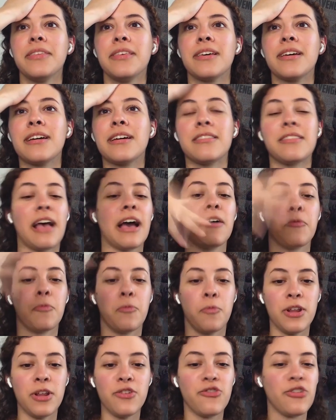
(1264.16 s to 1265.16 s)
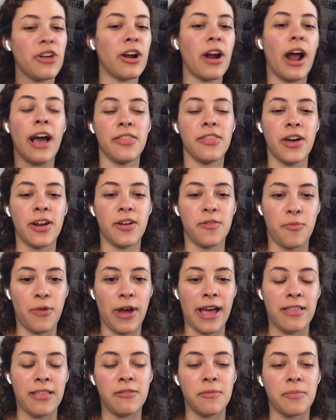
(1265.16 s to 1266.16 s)
because wooden chair, I thought of
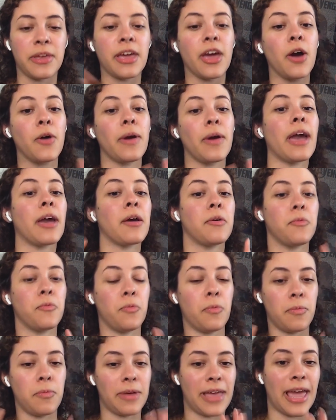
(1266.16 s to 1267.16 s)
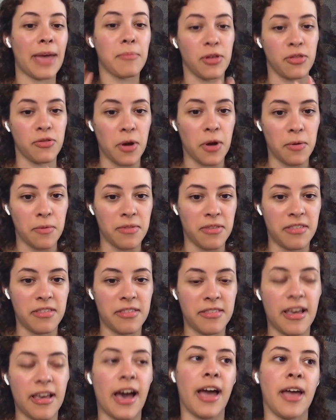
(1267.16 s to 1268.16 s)
Bran, So I'm thinking, okay, Game of Thrones
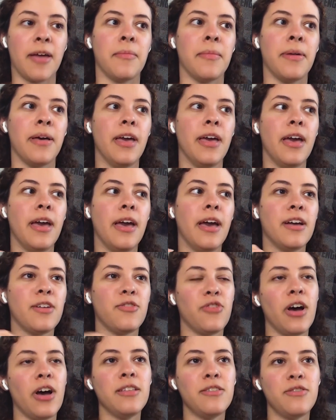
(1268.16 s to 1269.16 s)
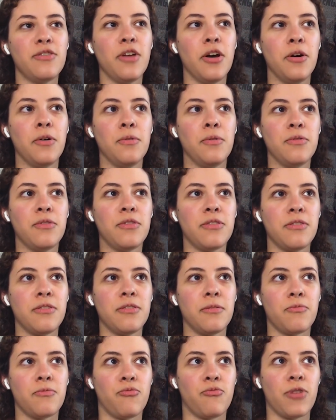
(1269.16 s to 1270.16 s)
time. Jon Snow's
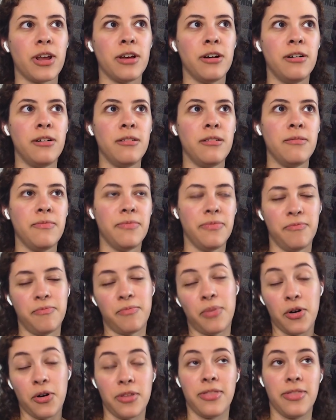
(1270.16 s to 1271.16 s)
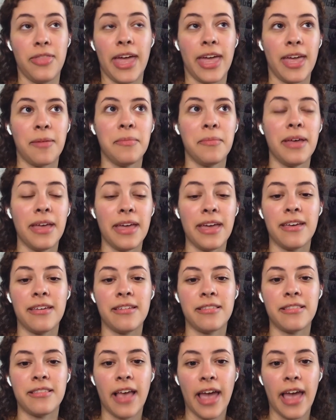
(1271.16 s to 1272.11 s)
real birth name is